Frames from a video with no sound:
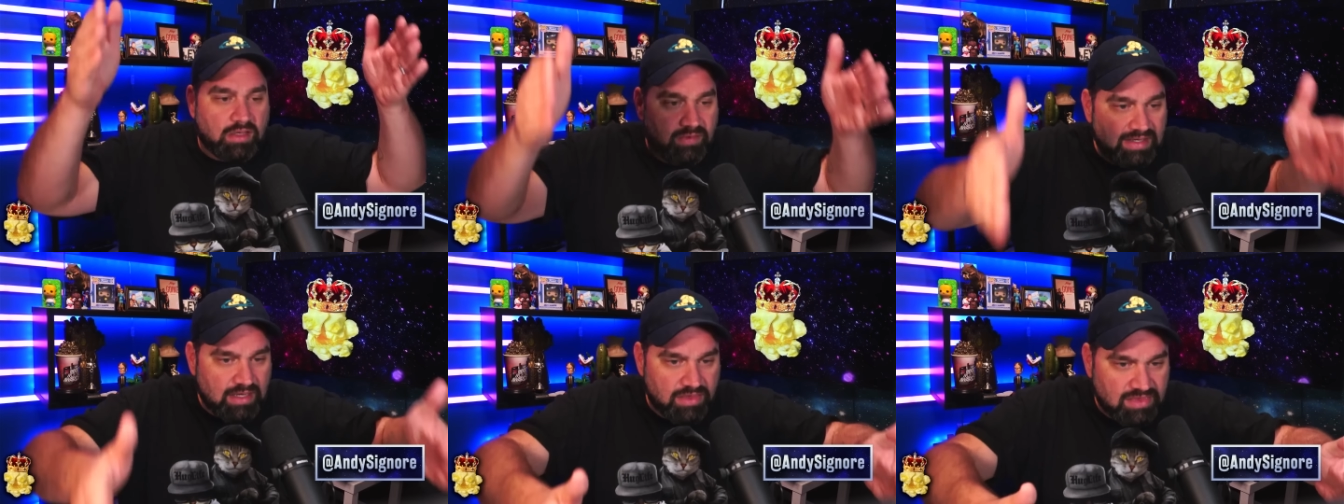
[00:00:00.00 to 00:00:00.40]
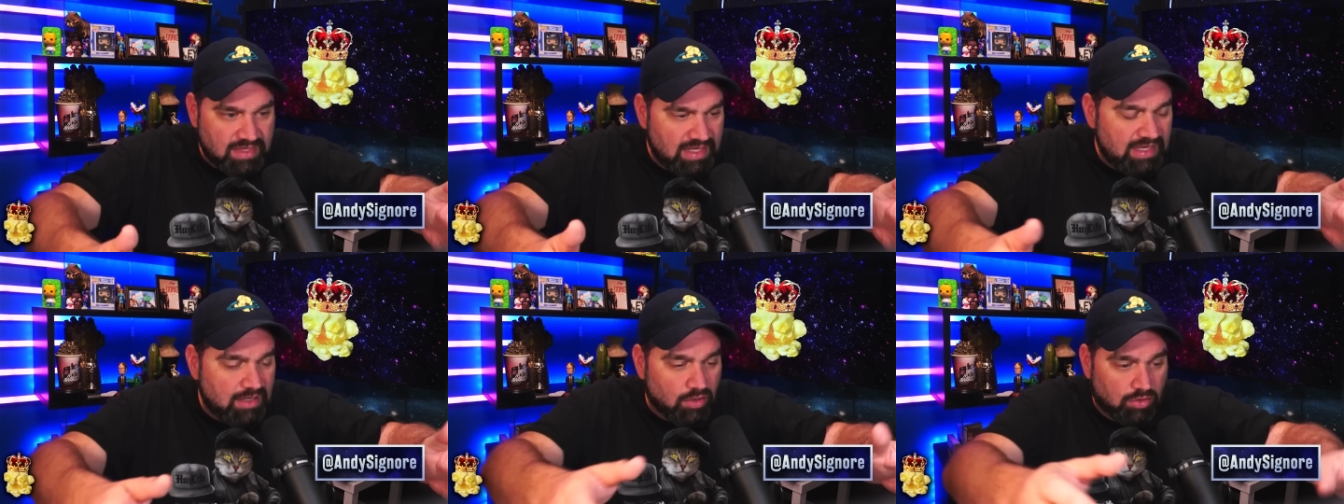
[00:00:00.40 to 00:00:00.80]
click a
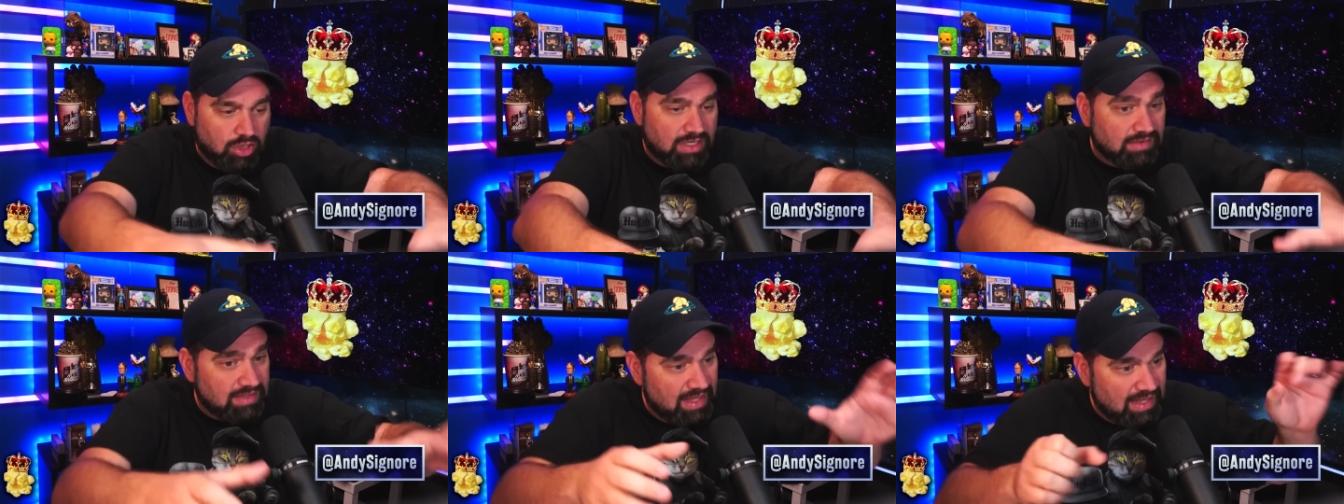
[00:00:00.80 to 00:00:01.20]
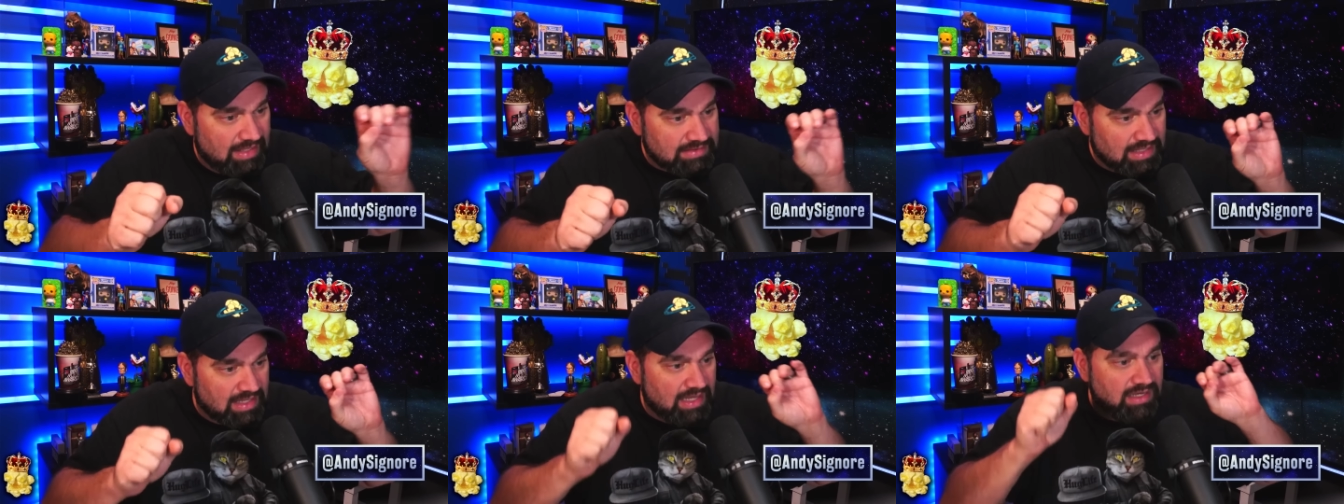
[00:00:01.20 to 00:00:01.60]
thing or look at the
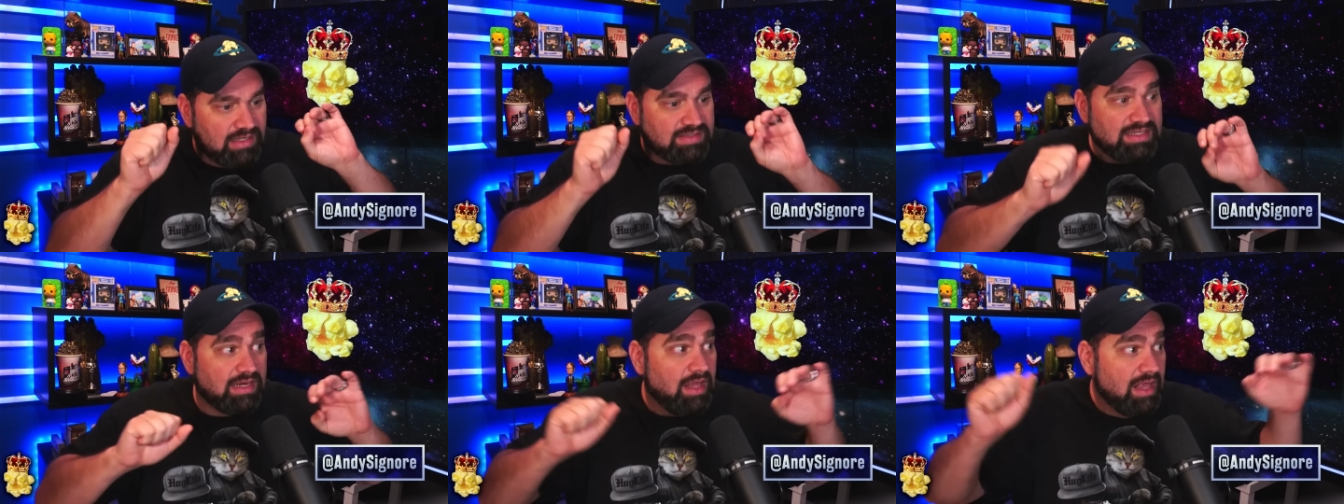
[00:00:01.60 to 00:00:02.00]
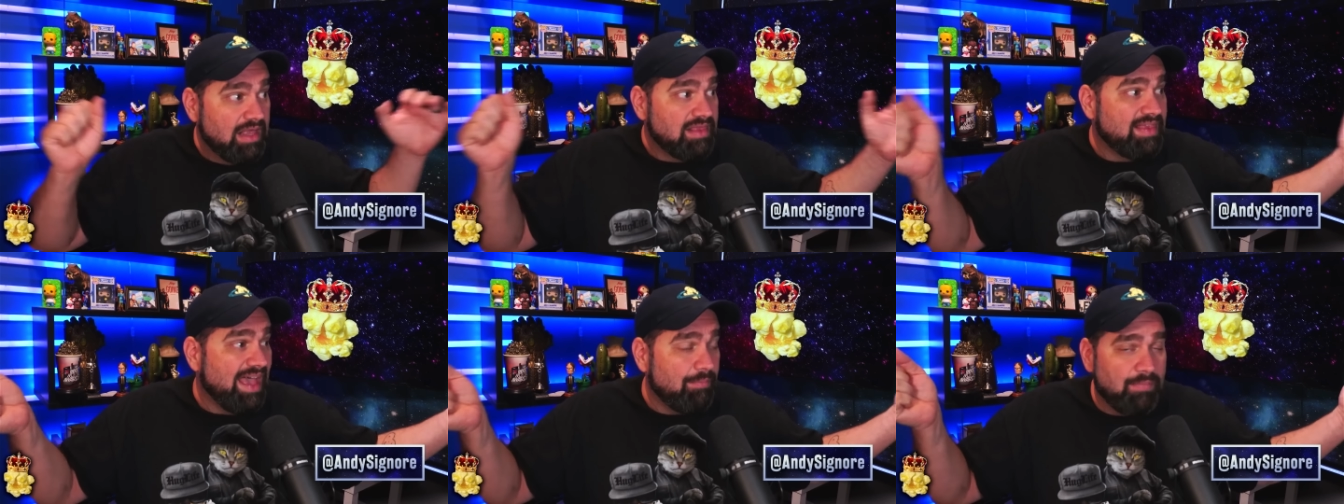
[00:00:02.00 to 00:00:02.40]
headline and say,
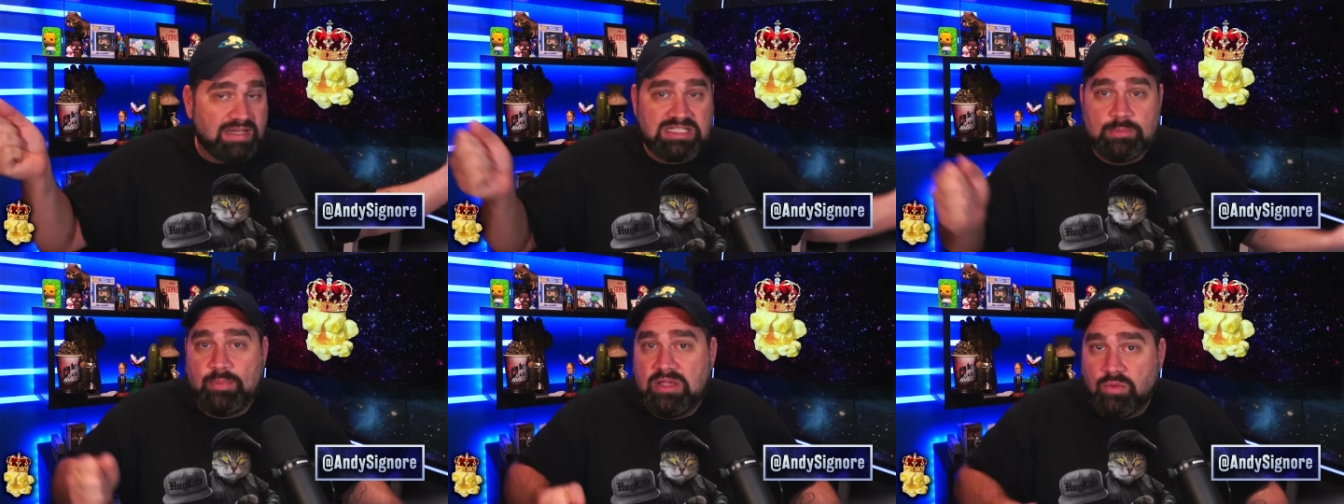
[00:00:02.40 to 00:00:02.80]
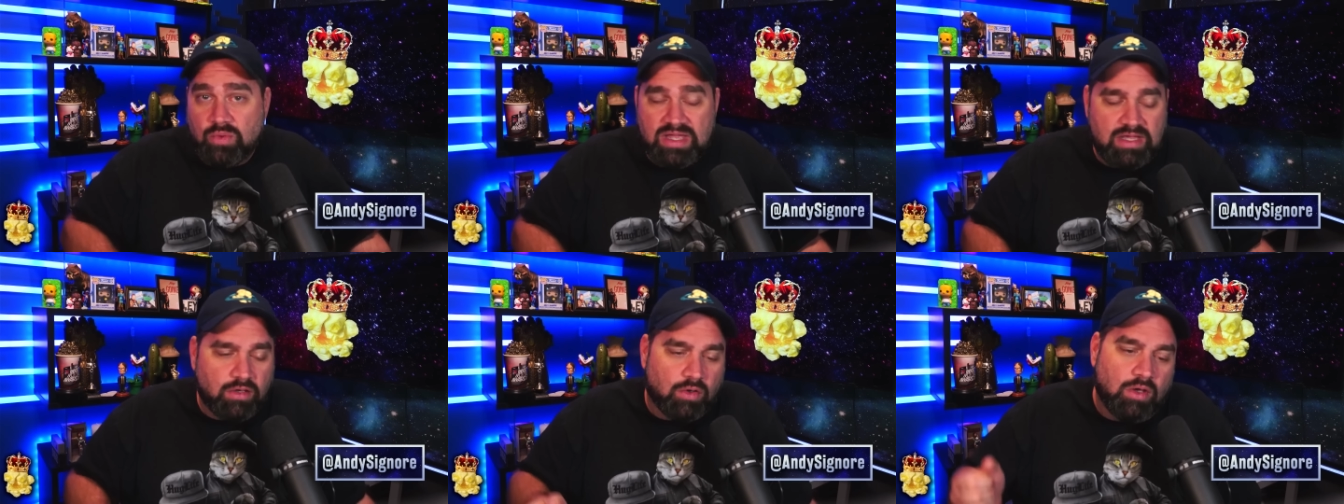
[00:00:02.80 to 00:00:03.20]
that must be
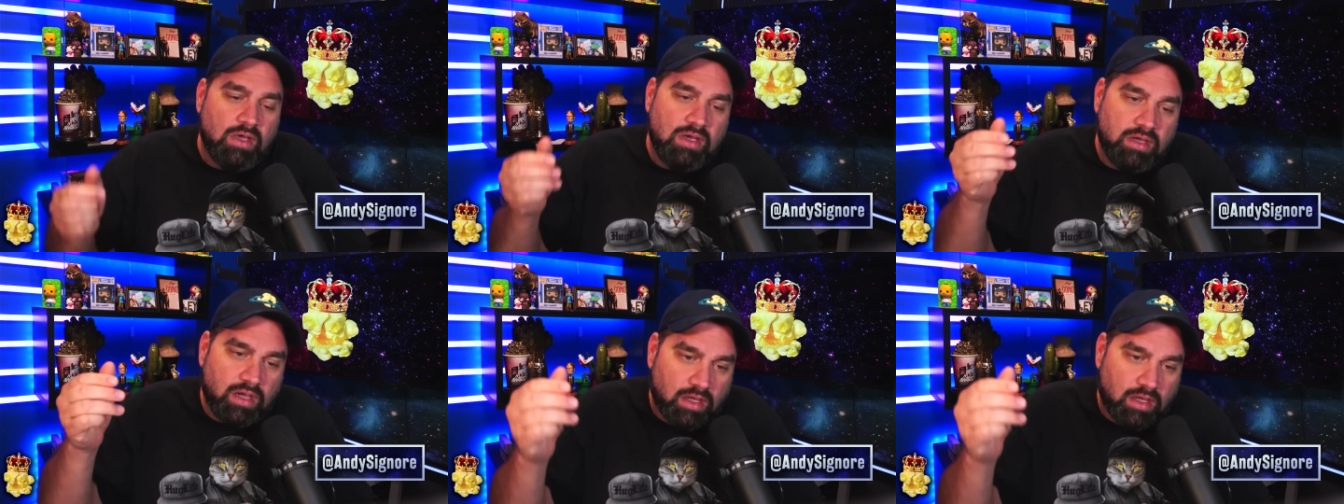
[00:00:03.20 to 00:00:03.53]
real.